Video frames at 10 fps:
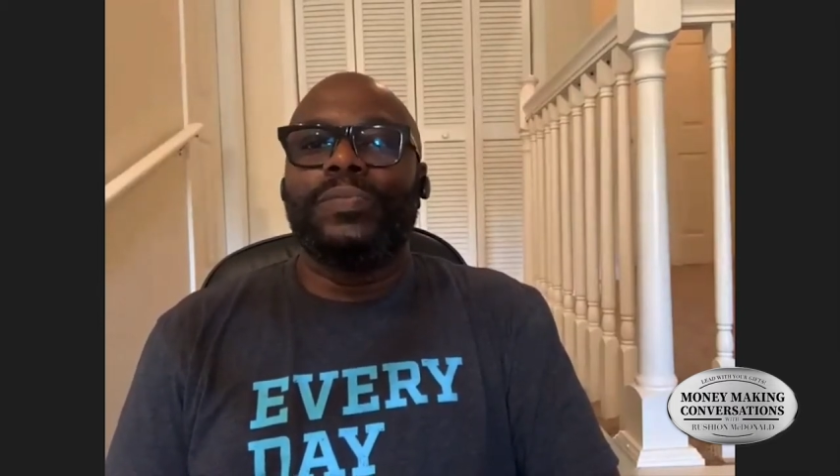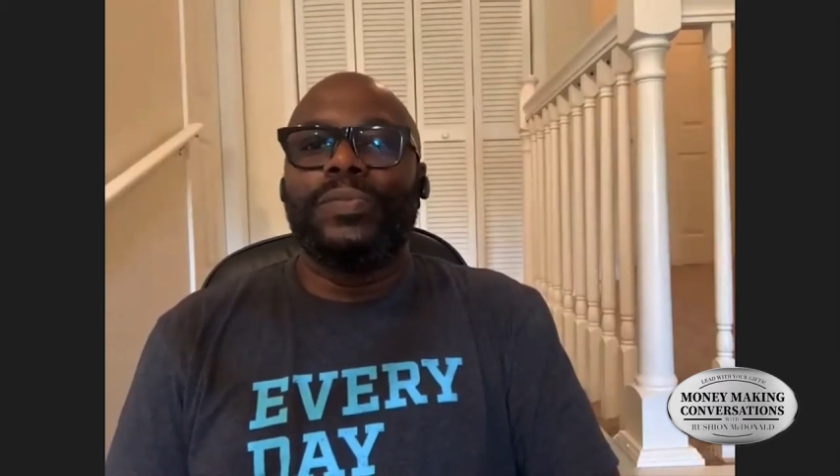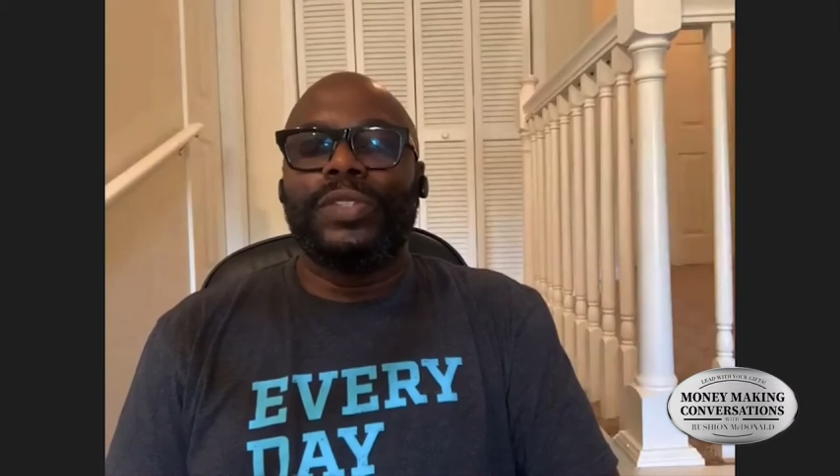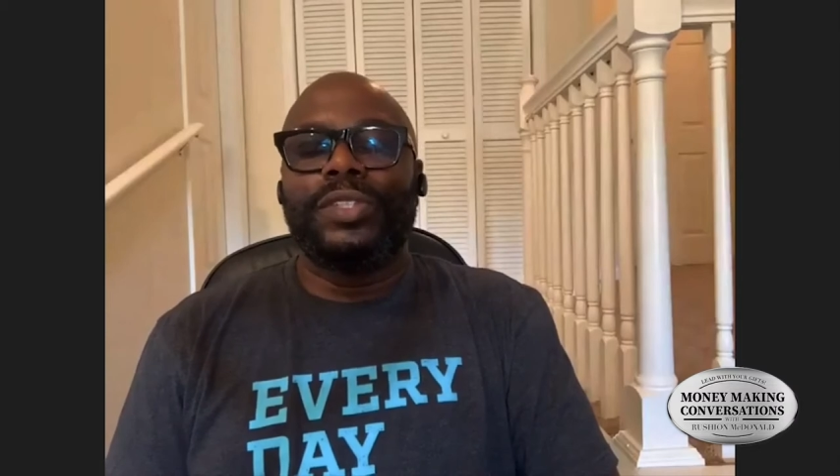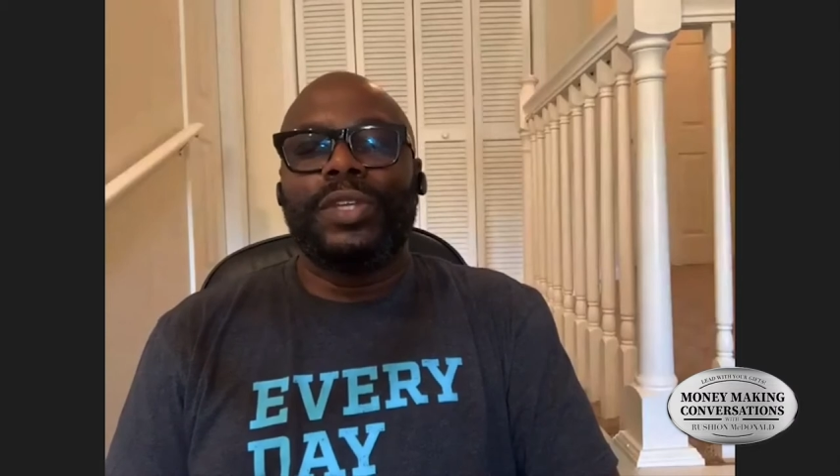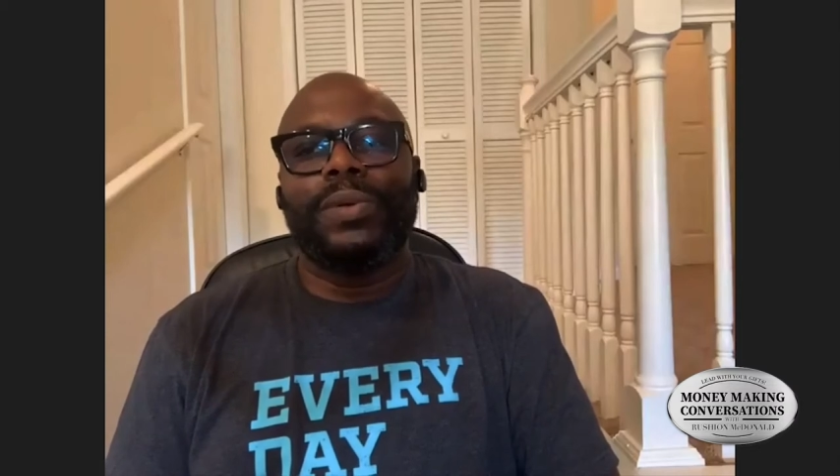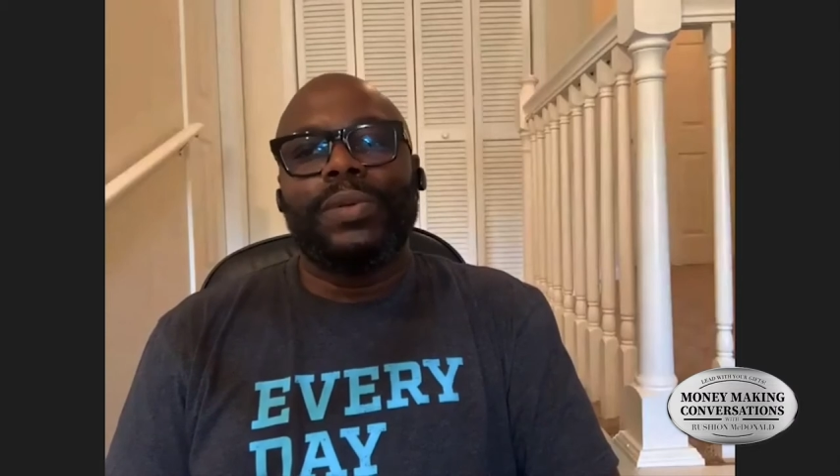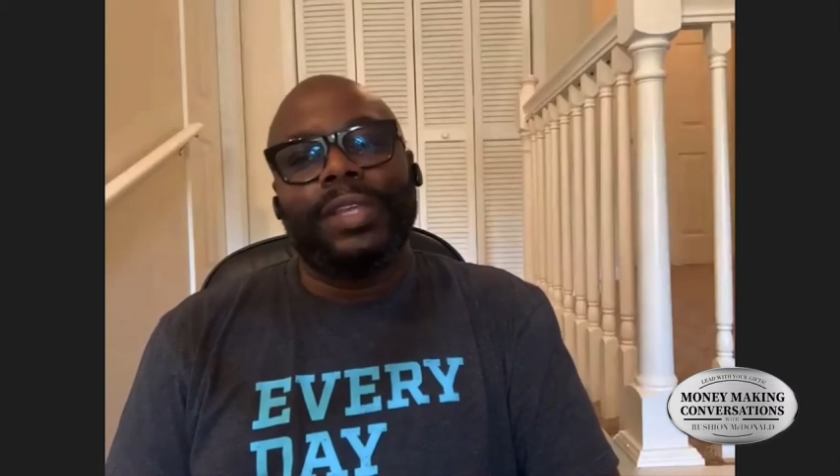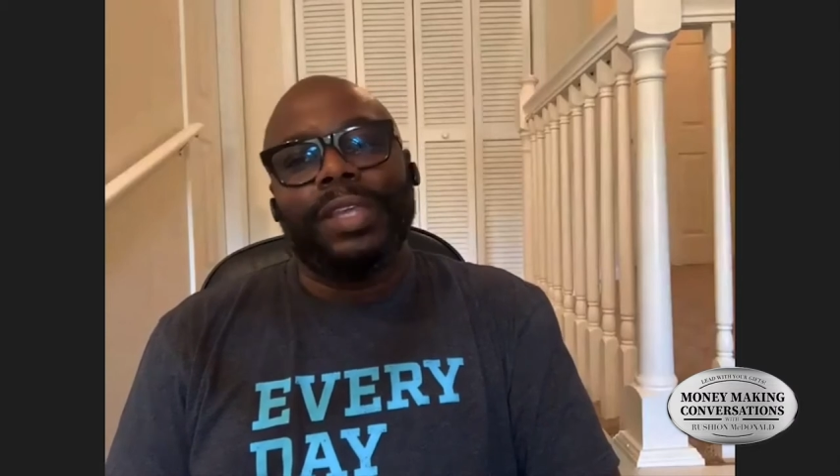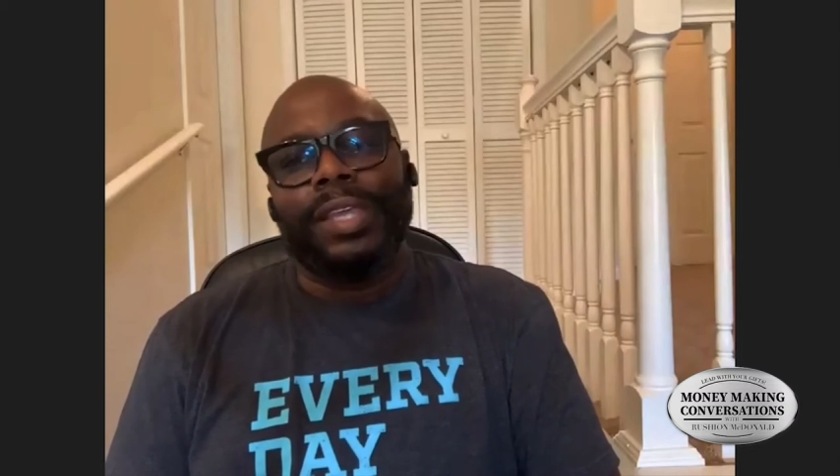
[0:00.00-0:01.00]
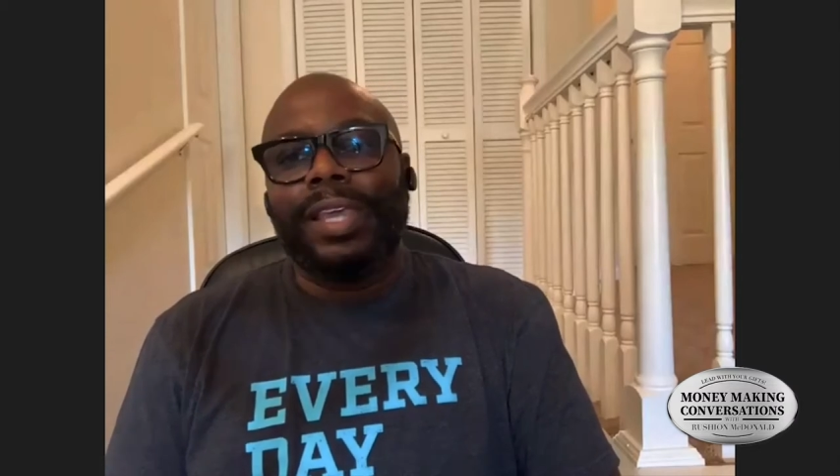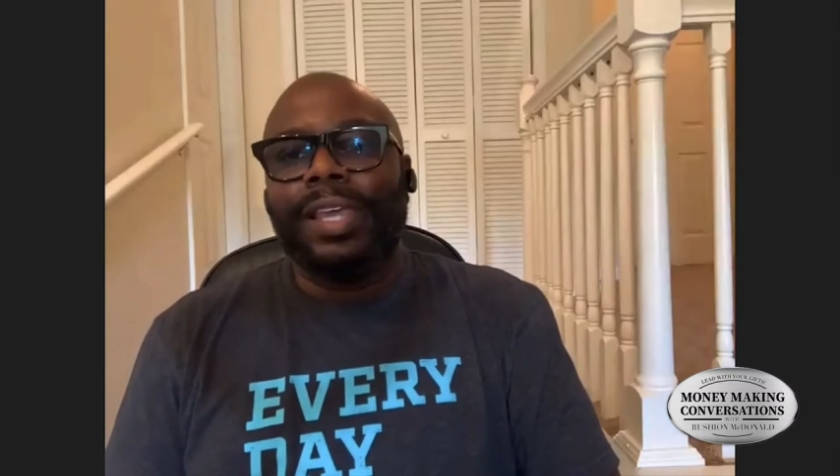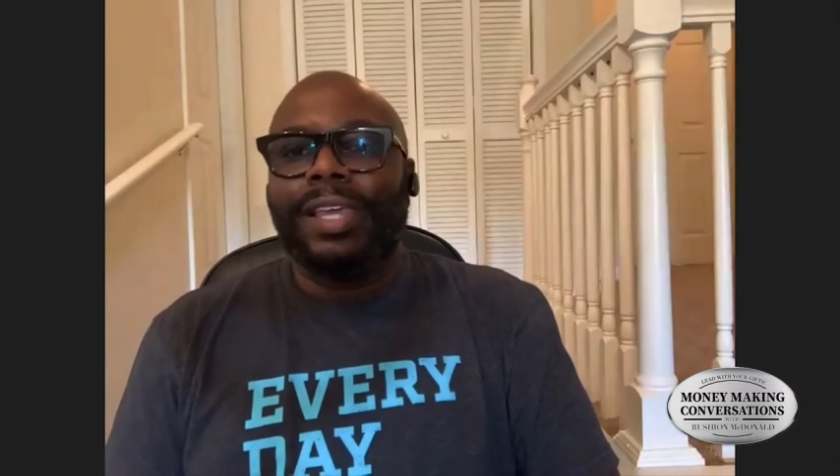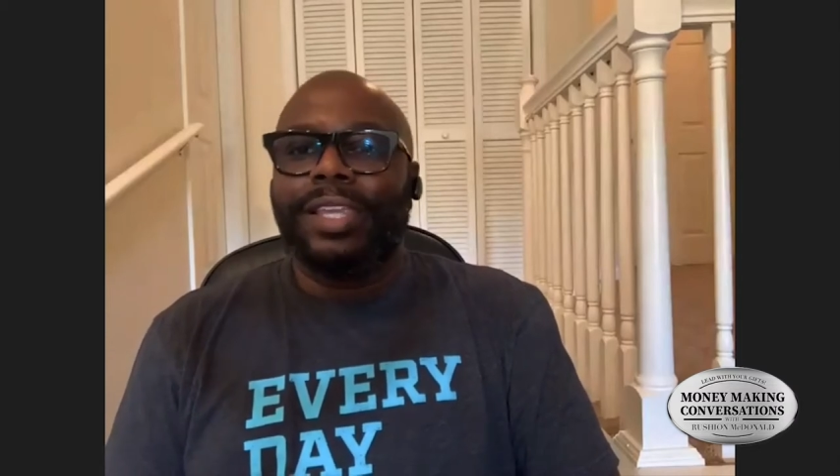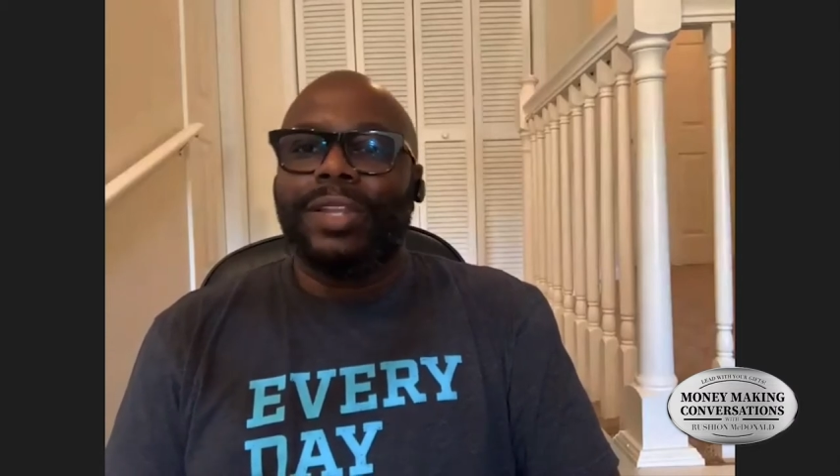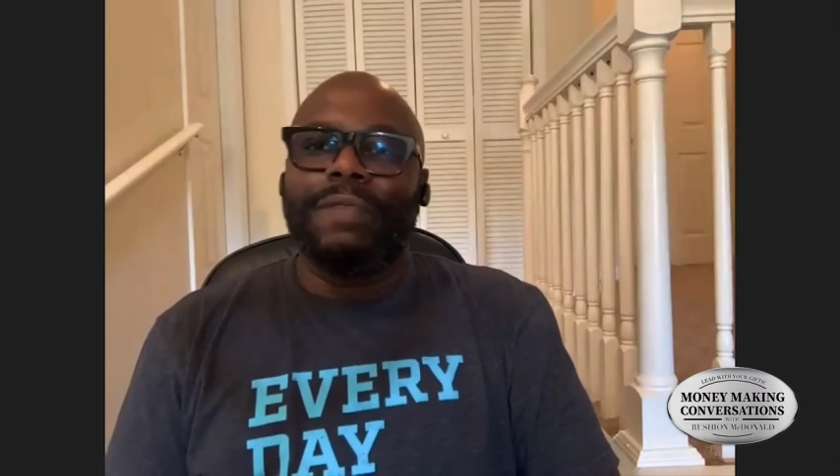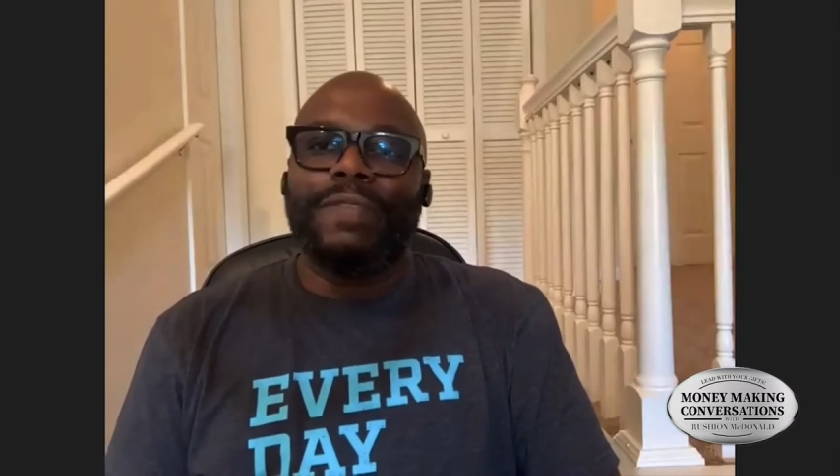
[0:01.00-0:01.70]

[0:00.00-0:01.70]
Mm-hmm. So, you know,